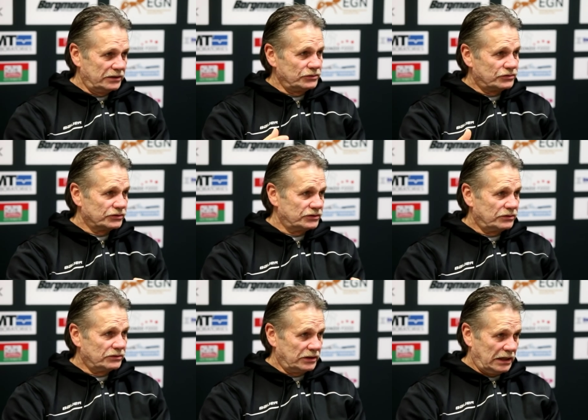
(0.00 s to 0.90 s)
the neutral
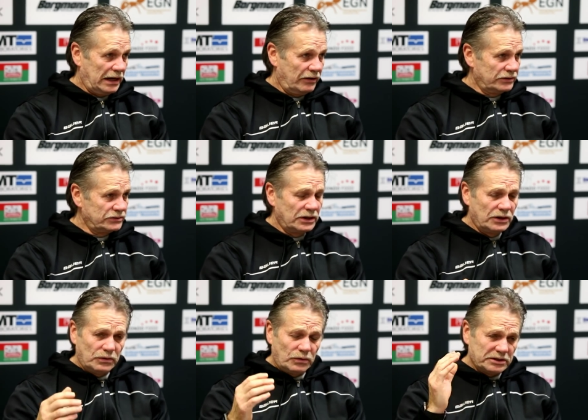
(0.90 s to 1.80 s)
zone on the counters.
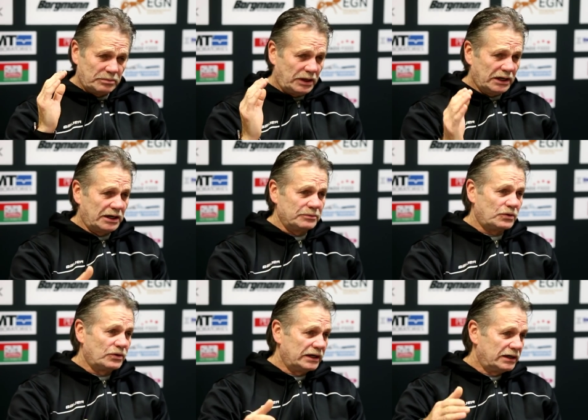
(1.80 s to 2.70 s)
We want the puck up
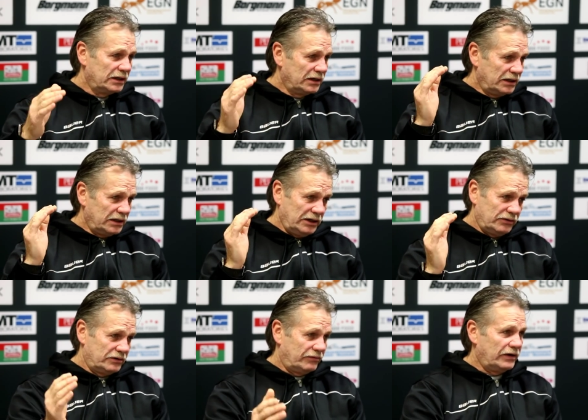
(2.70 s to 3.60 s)
quick
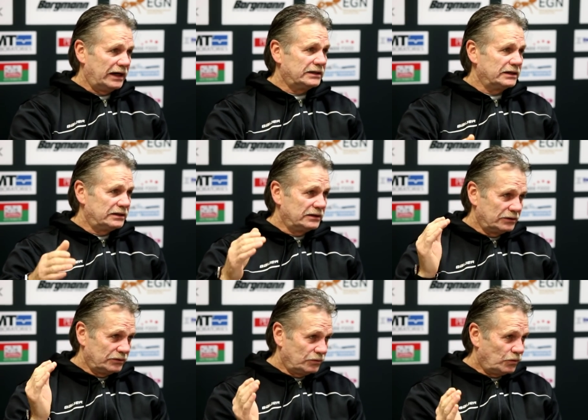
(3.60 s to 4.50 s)
either deflected,
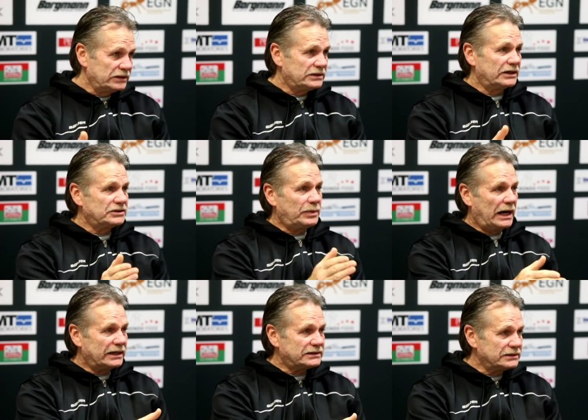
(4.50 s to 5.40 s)
one-touch
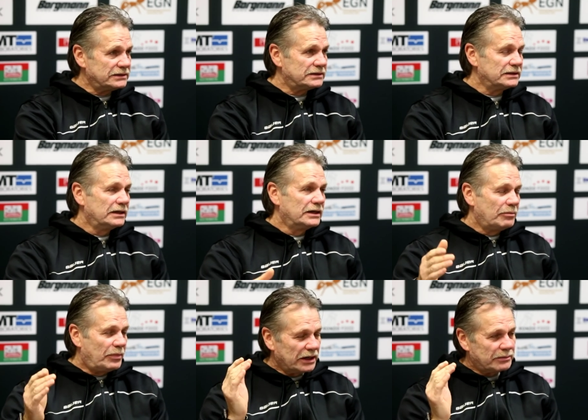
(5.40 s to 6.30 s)
passes,
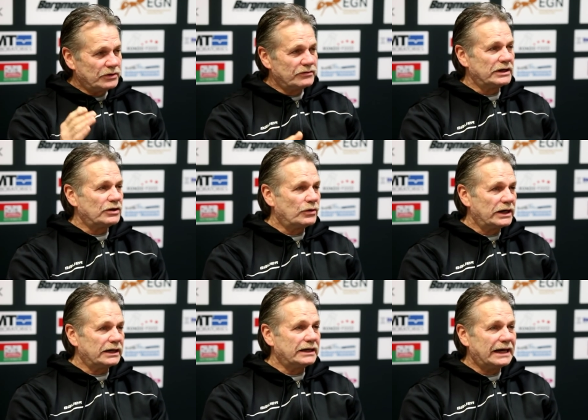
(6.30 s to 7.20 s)
puck moving
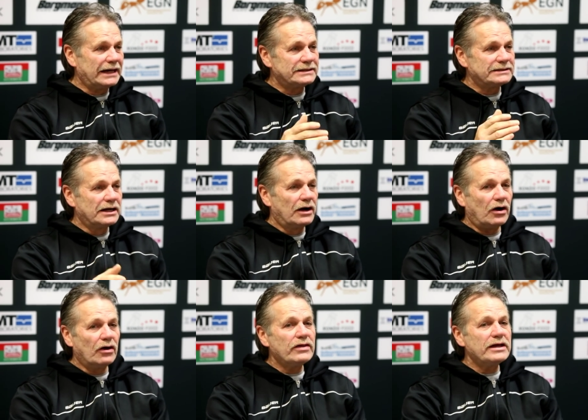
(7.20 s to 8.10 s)
quick. Again, it's
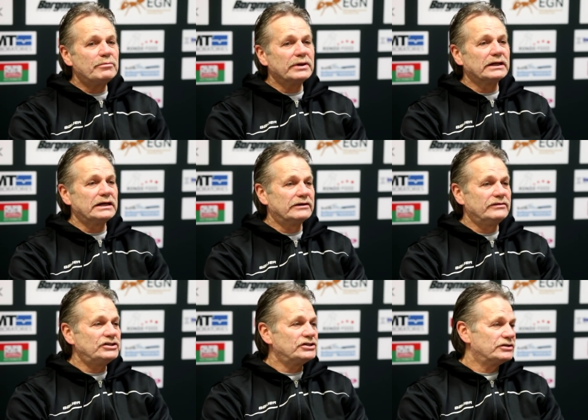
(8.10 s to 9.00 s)
all the ability of
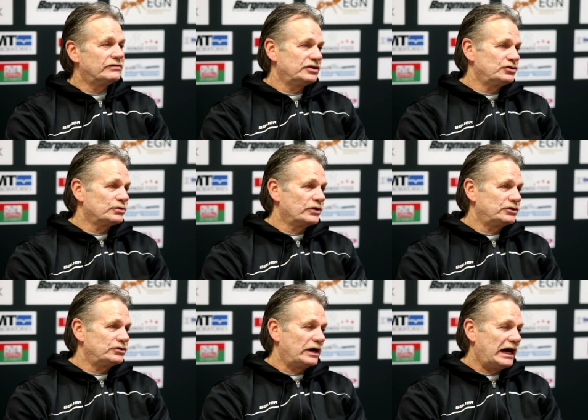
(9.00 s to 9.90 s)
each individual
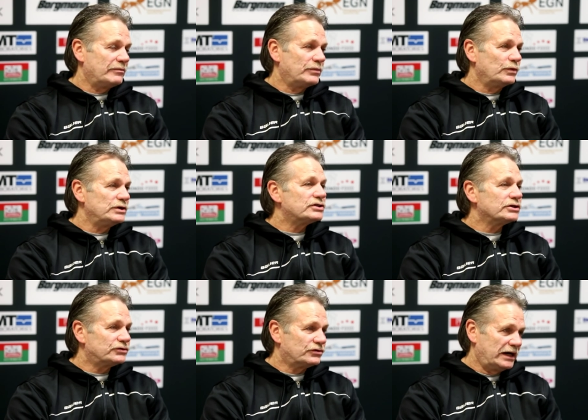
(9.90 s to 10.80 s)
that you have, but we're
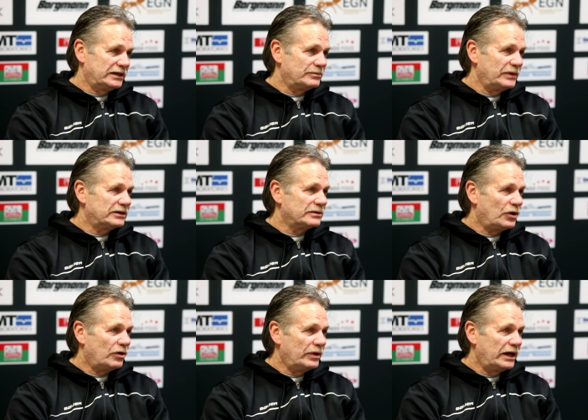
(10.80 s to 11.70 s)
still trying to make them
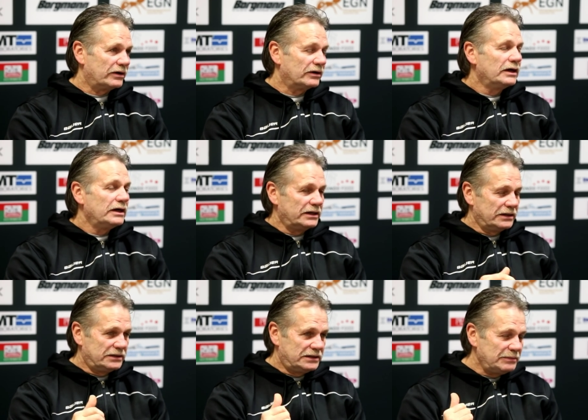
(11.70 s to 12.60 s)
all better. In the
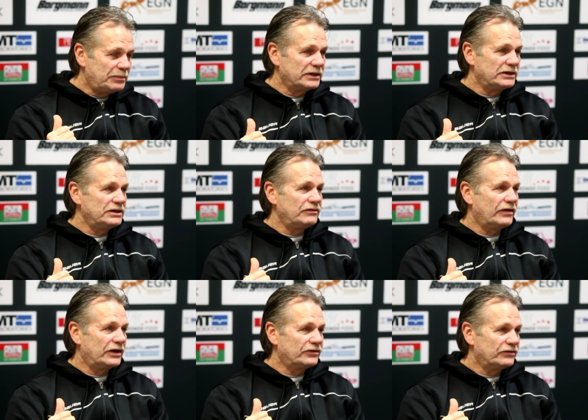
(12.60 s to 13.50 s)
deep in the
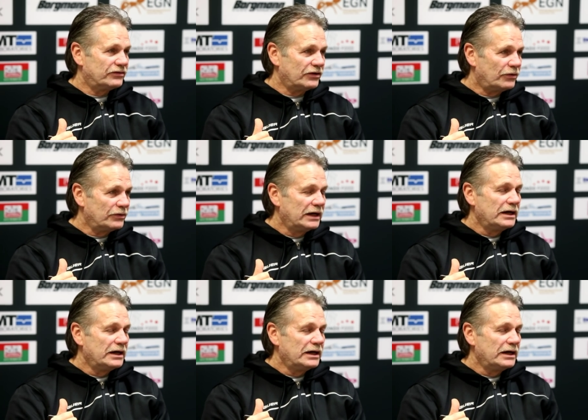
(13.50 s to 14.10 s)
defensive zone,